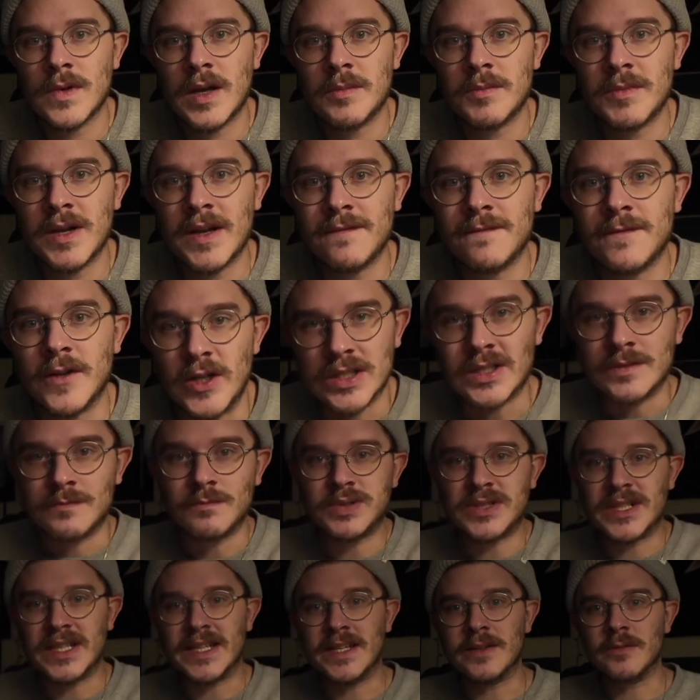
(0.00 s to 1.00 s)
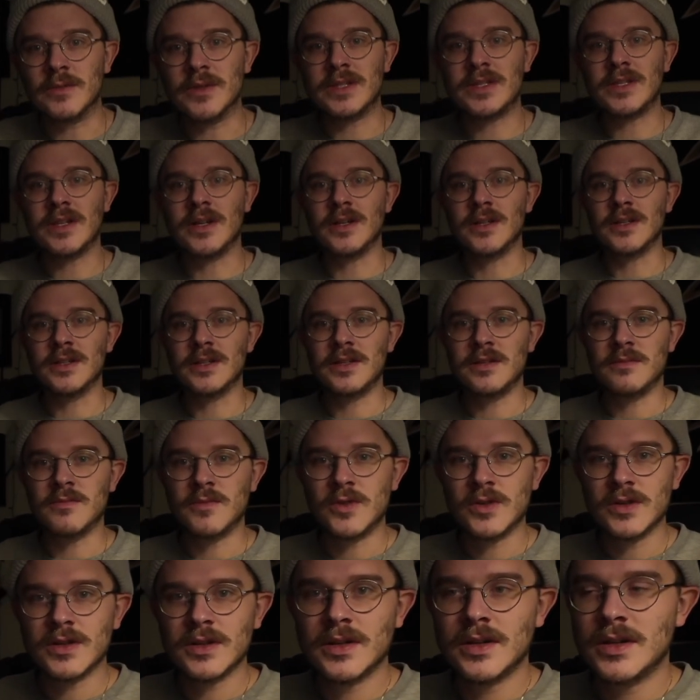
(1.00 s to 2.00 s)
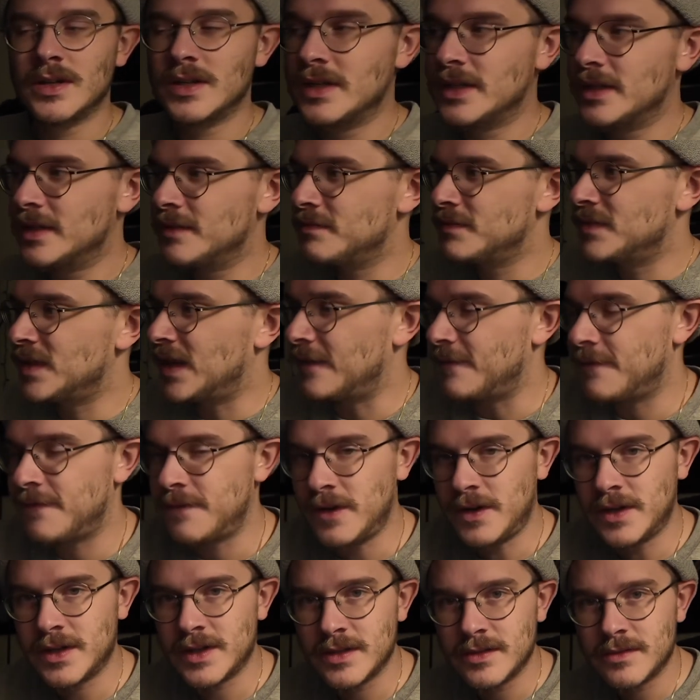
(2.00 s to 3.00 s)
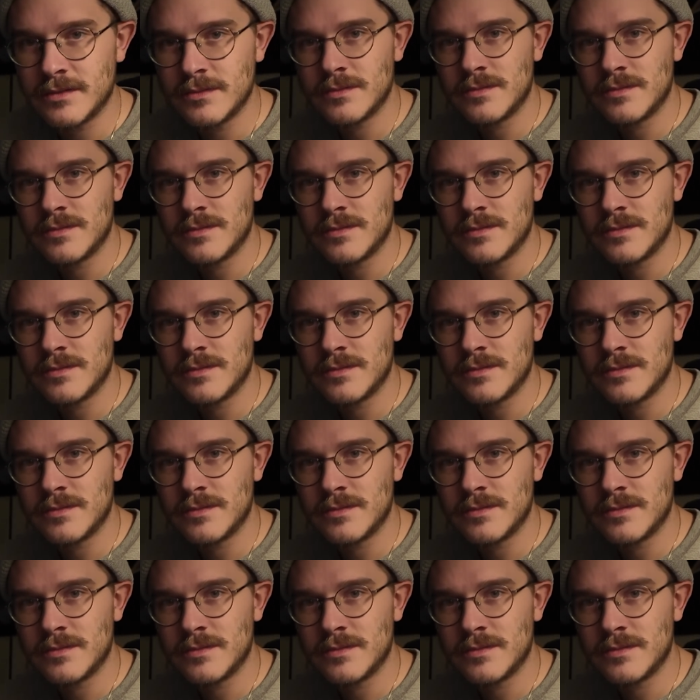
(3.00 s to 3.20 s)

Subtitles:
I'm not fucking playing with y'all anymore. Not fucking.